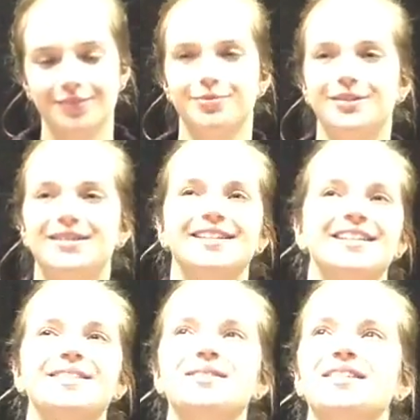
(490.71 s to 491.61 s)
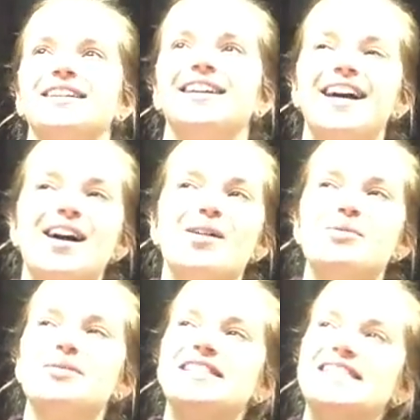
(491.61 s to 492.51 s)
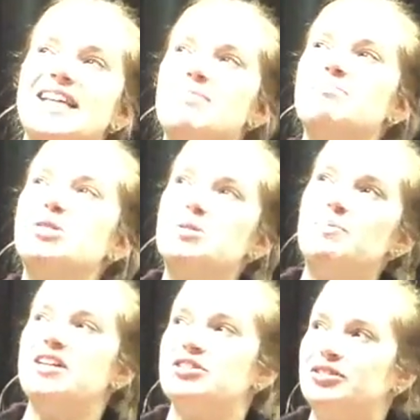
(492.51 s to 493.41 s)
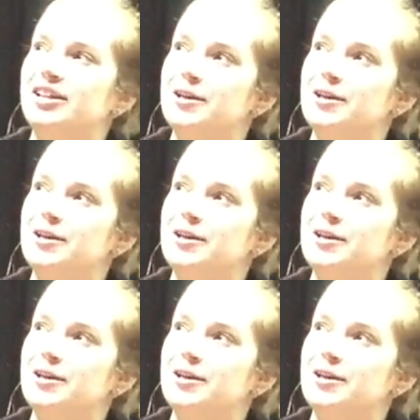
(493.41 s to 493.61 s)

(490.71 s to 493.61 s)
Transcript: But I knew I was something special.